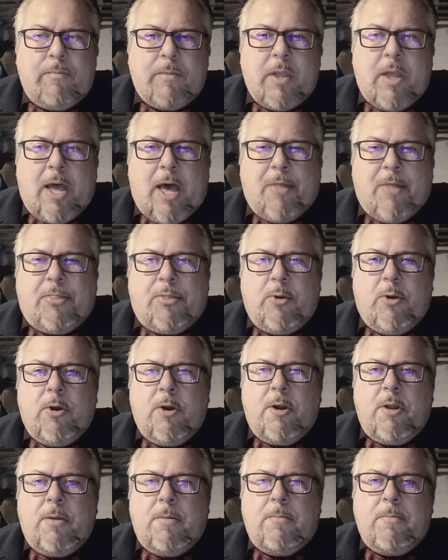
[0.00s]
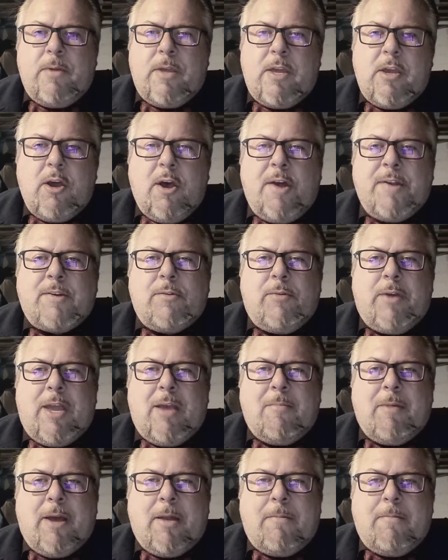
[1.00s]
A third, he also
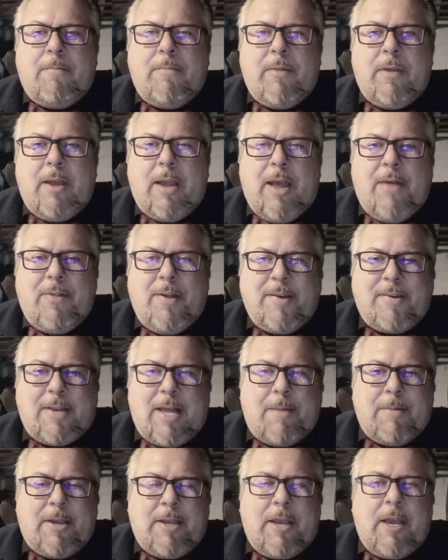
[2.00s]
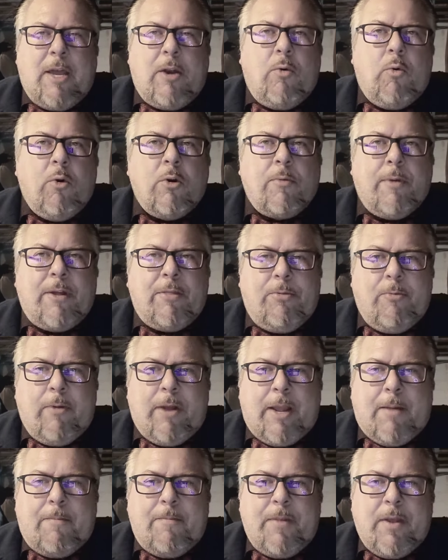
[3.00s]
came in, and this time again ordering
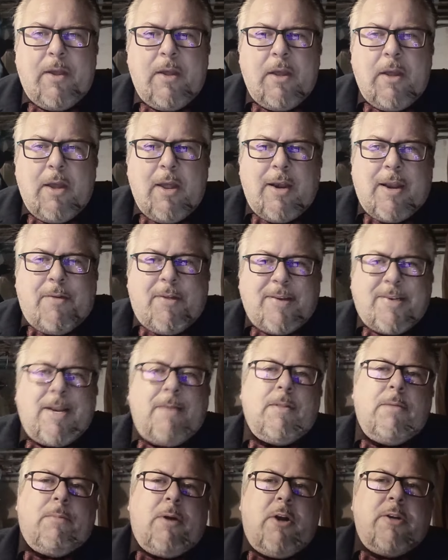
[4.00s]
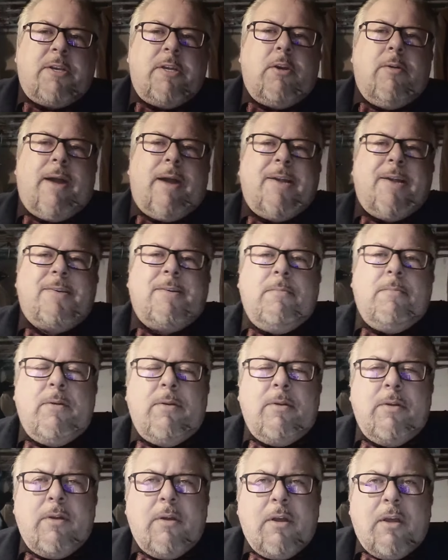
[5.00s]
3. Now this time the bartender asked him,
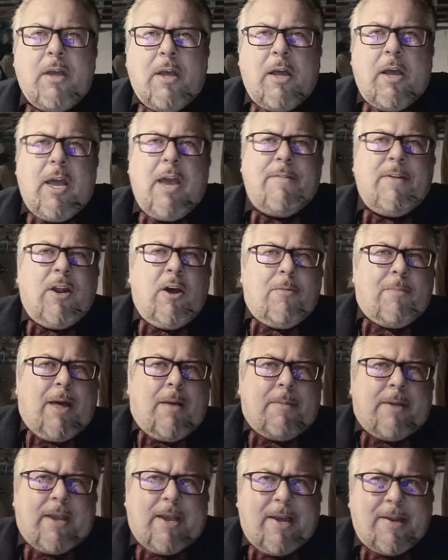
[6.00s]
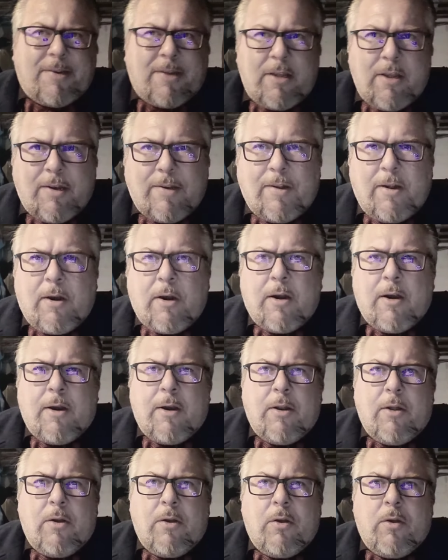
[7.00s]
"If you don't mind me asking you, sir,
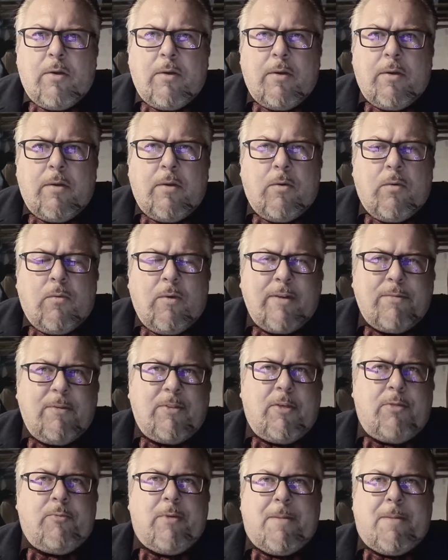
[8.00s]
what's with the 3